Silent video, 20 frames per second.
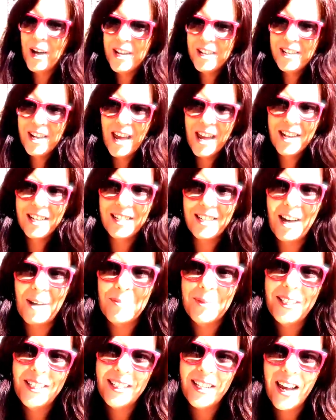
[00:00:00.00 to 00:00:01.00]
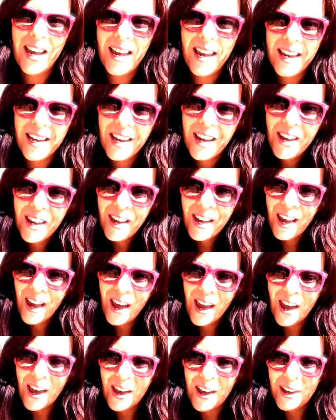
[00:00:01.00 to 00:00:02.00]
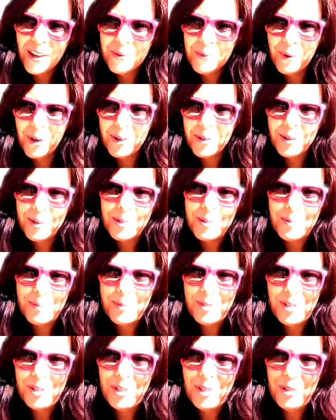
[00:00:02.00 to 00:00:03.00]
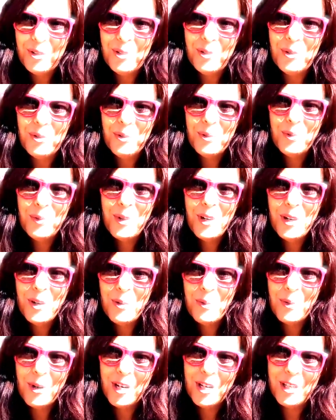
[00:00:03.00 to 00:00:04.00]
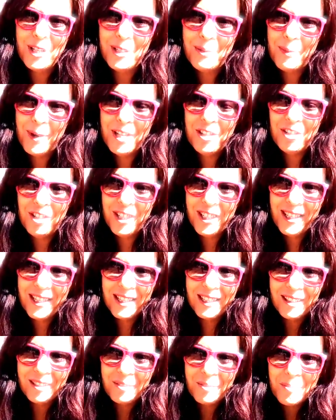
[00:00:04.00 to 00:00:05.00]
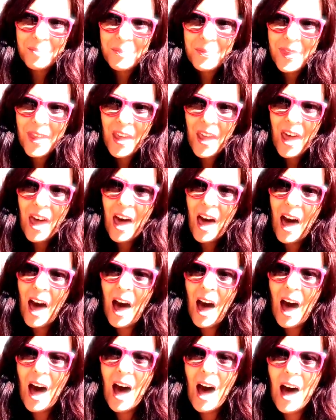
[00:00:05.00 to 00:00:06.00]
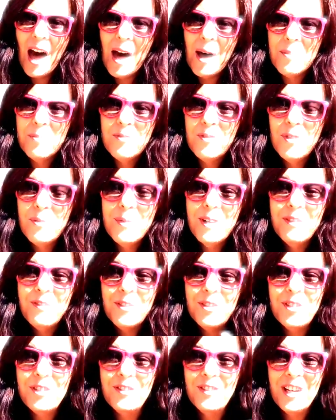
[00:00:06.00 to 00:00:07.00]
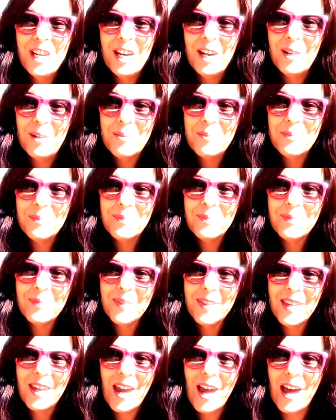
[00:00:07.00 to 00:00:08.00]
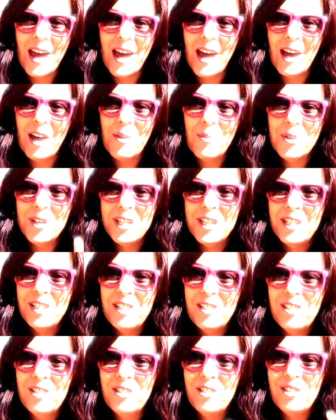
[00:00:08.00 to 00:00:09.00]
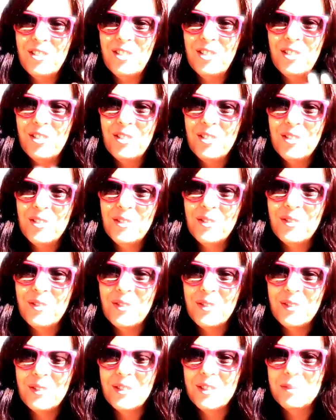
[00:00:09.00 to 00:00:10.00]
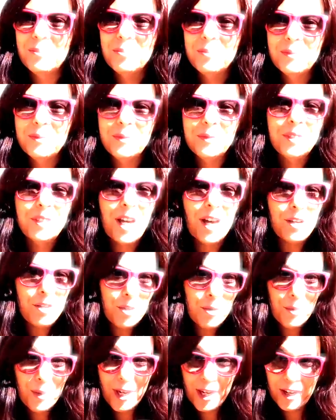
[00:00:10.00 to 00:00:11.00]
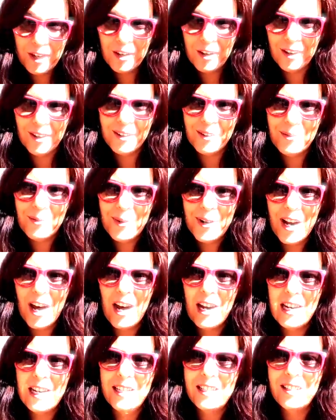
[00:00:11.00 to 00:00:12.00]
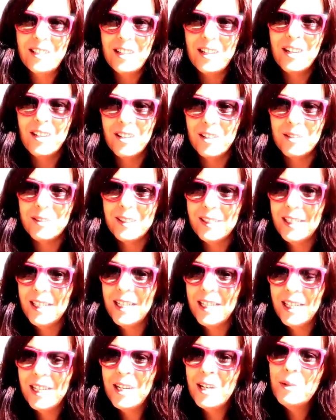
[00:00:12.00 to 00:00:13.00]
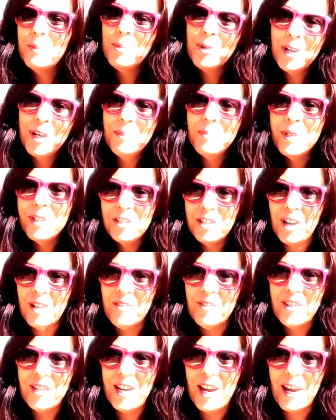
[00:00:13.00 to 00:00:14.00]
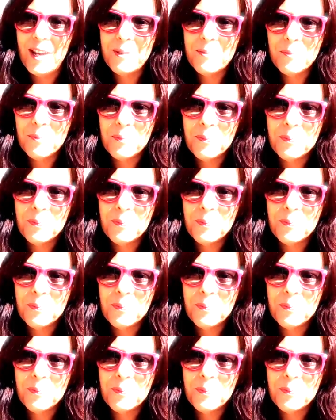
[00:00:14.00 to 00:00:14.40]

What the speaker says: everyone. Namaste and welcome to Words by Jillian. For my first video, I wanted to let you hear what I get to hear pretty much every day.